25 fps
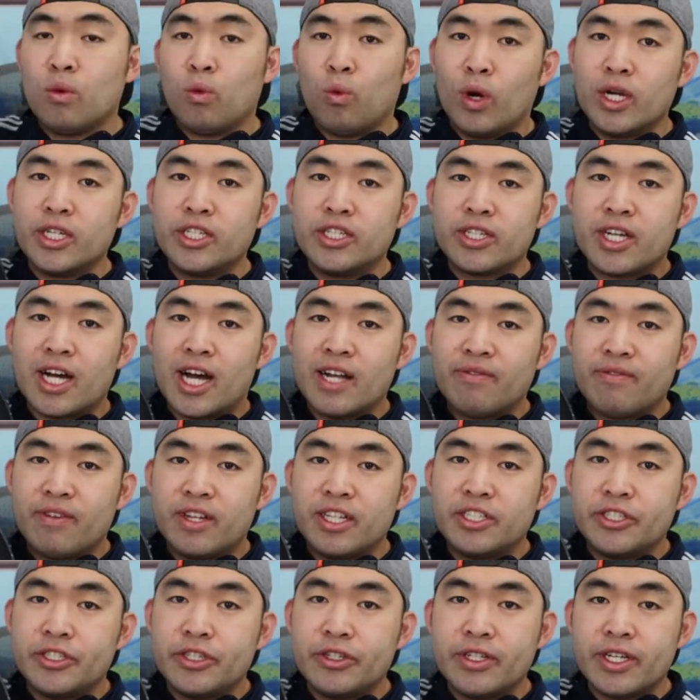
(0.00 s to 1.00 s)
Once you guys
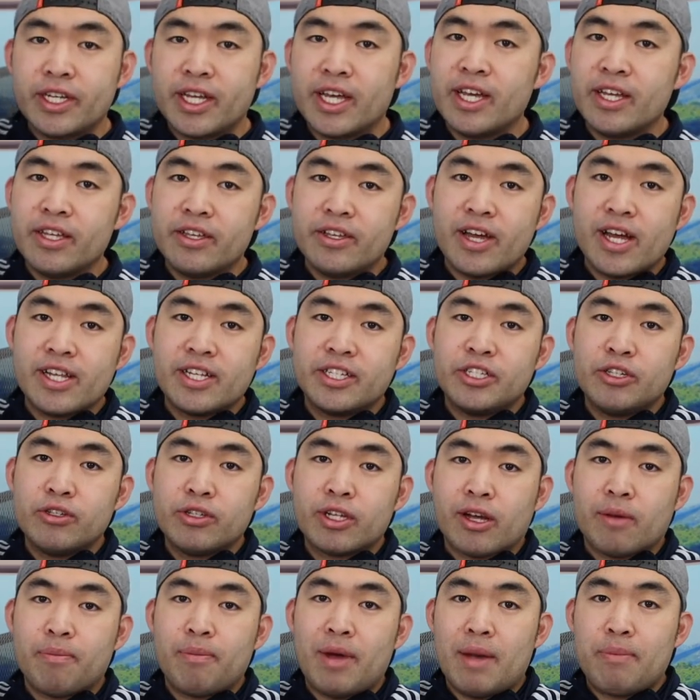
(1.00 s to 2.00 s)
finish using it, you guys can use
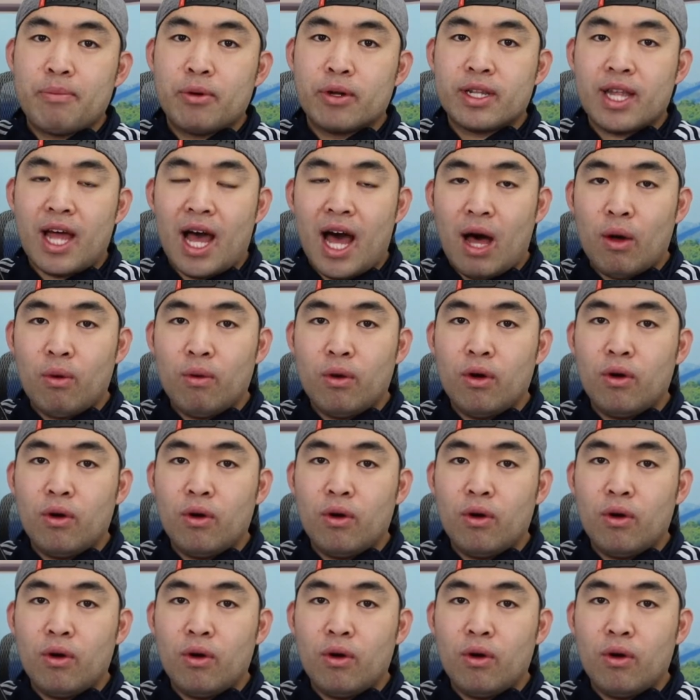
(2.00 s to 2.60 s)
like a paper towel